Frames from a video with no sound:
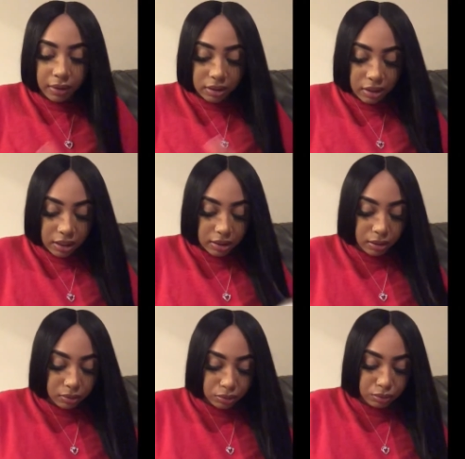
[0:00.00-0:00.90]
So as long
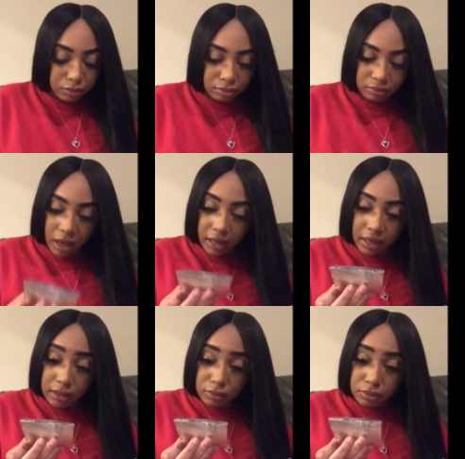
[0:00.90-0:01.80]
as I
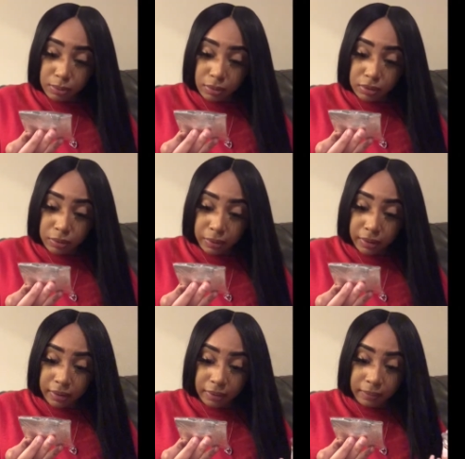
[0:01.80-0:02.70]
guess you're supposed to wear it.